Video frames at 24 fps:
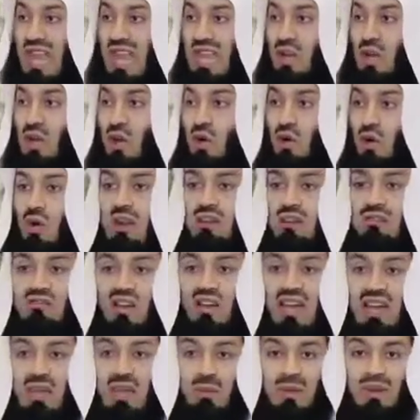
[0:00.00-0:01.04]
Tango and
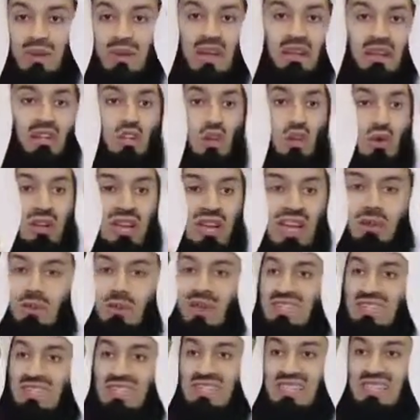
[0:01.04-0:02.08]
Viber and you name
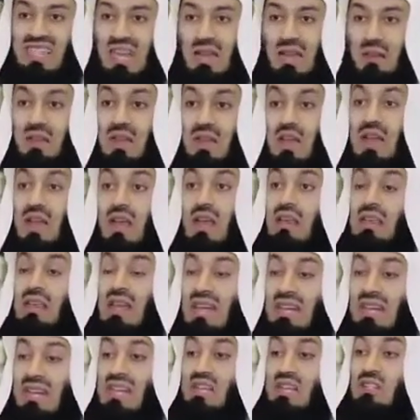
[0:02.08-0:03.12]
it, it's there.
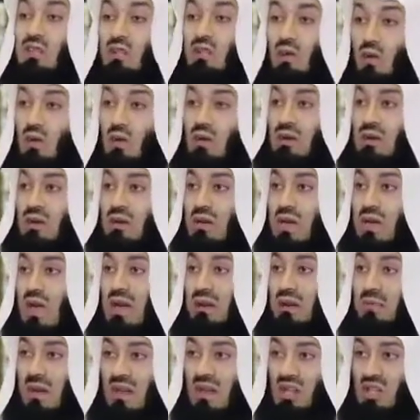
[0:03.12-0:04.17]
That is good,
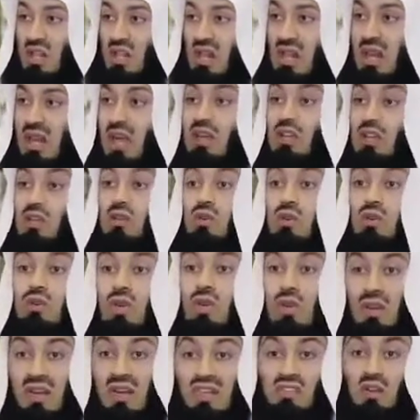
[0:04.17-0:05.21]
and
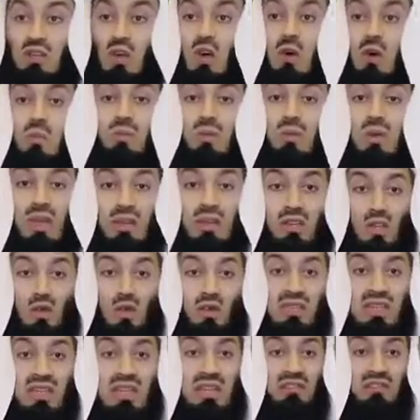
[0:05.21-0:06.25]
mashallah, let's hope we are
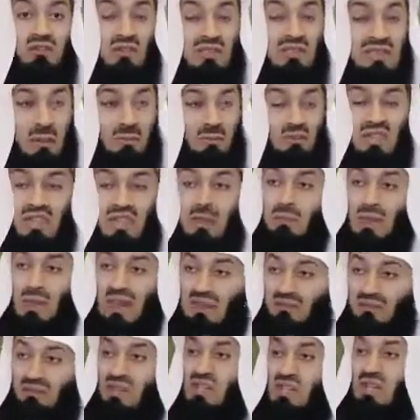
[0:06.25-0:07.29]
using it for something
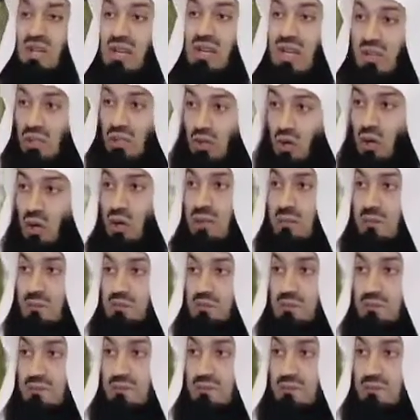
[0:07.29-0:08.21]
beneficial and good.